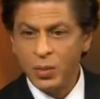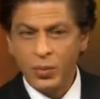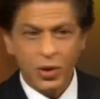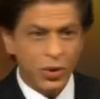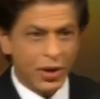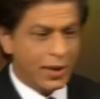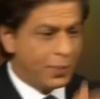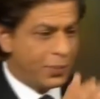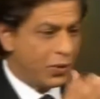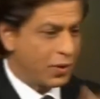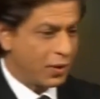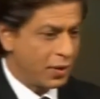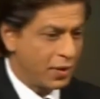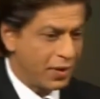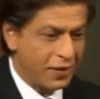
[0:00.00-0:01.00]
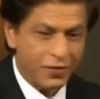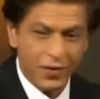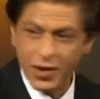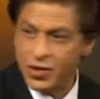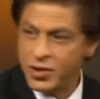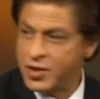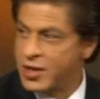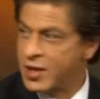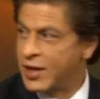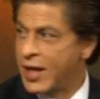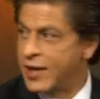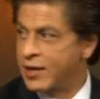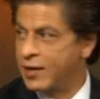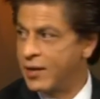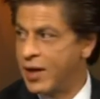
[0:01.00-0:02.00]
we quickly put definitions and
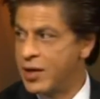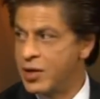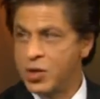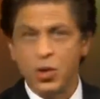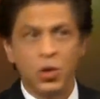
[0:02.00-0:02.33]
categorize.